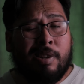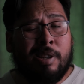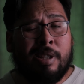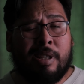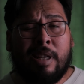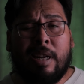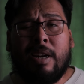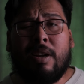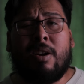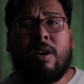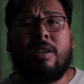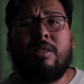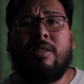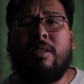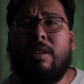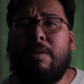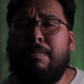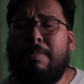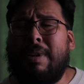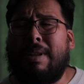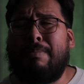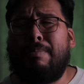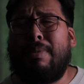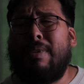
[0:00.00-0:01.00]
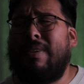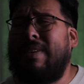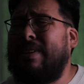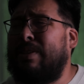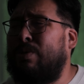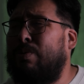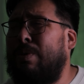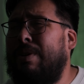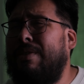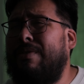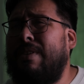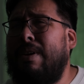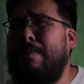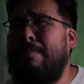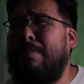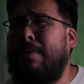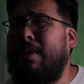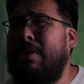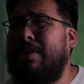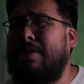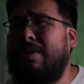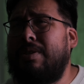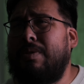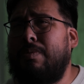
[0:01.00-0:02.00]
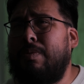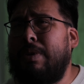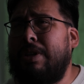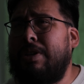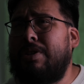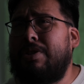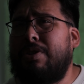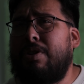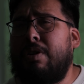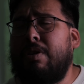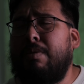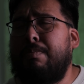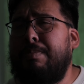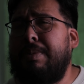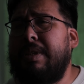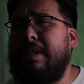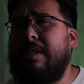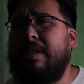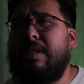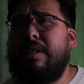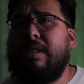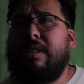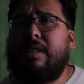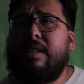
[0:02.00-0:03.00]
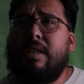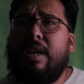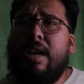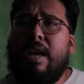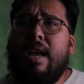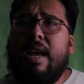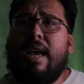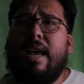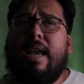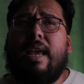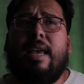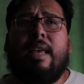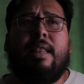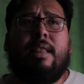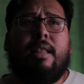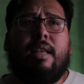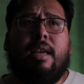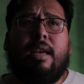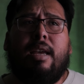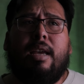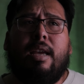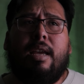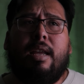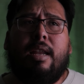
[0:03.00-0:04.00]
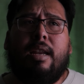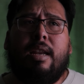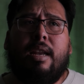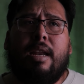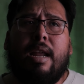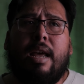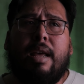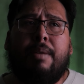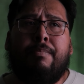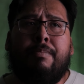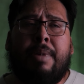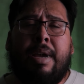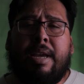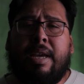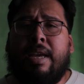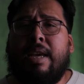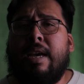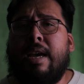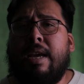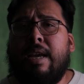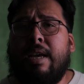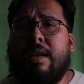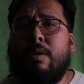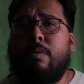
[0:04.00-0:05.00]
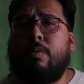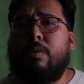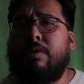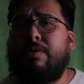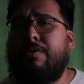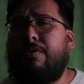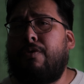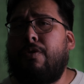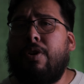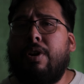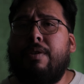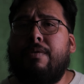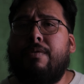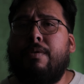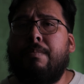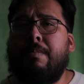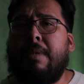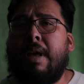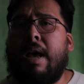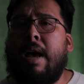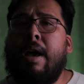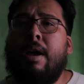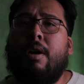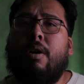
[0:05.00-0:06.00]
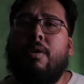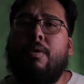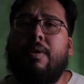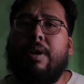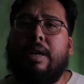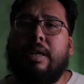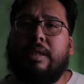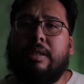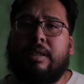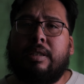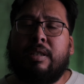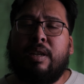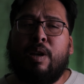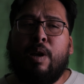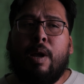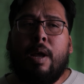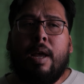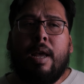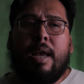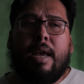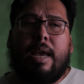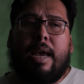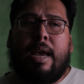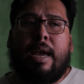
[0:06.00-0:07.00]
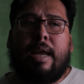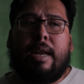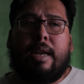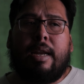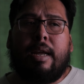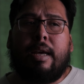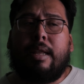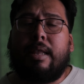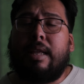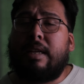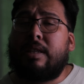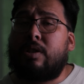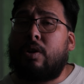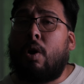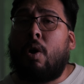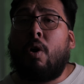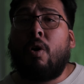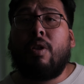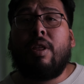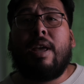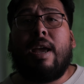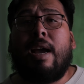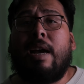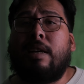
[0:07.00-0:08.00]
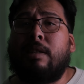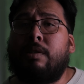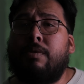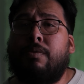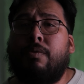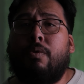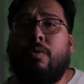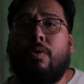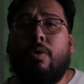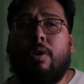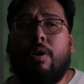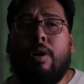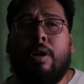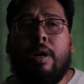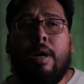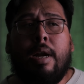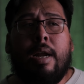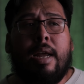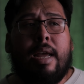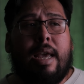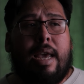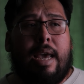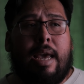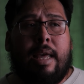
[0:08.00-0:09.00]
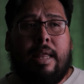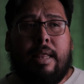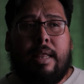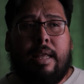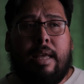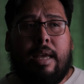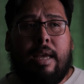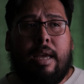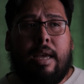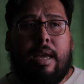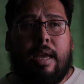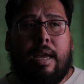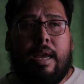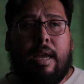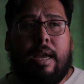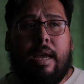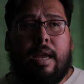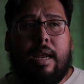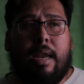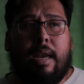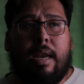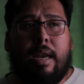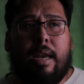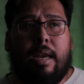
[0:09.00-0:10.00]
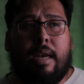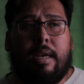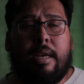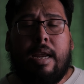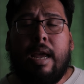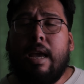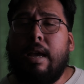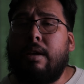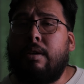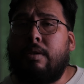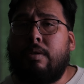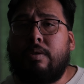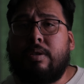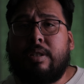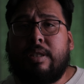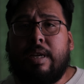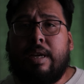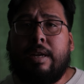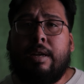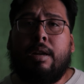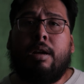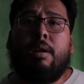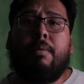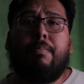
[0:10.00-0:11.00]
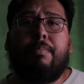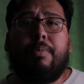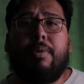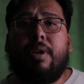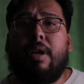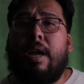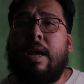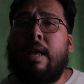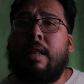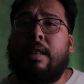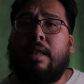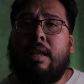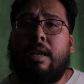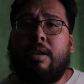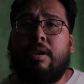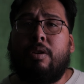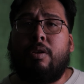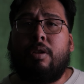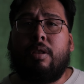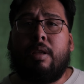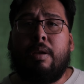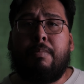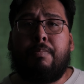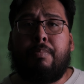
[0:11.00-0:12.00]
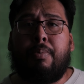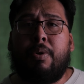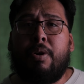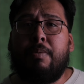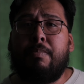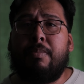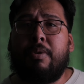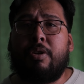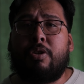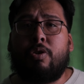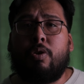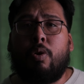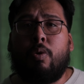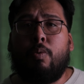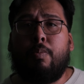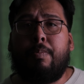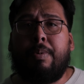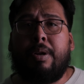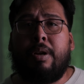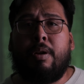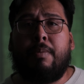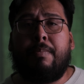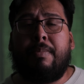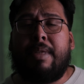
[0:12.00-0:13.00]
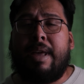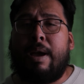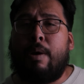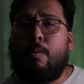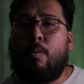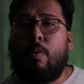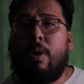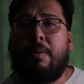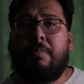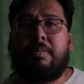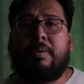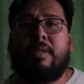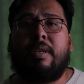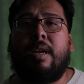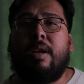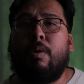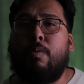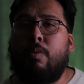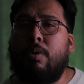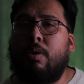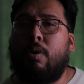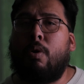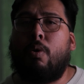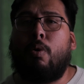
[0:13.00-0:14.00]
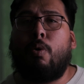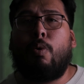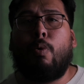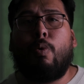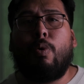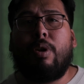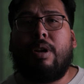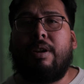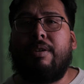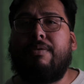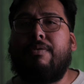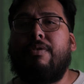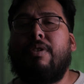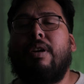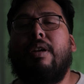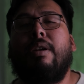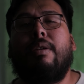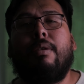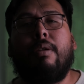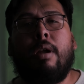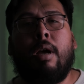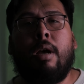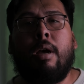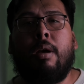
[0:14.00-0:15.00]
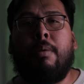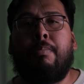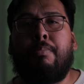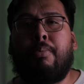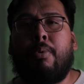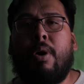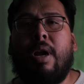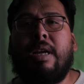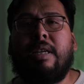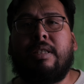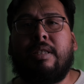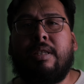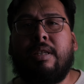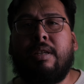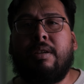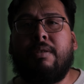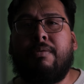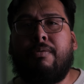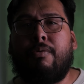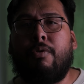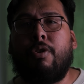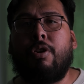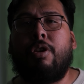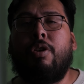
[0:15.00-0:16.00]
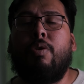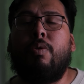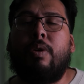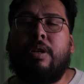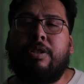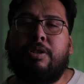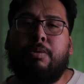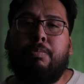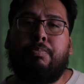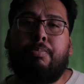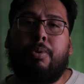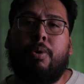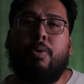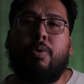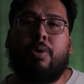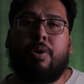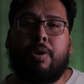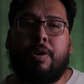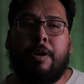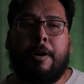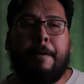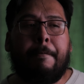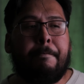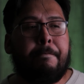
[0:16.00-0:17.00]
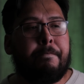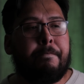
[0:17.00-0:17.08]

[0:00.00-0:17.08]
Didn't cost nothing, but I'd be like $25 to register the business, and then my EIN was free from the IRS, and that's all they ask for. And then you sign up, and then they pretty much open up that website with a whole different pricing for you as a broker.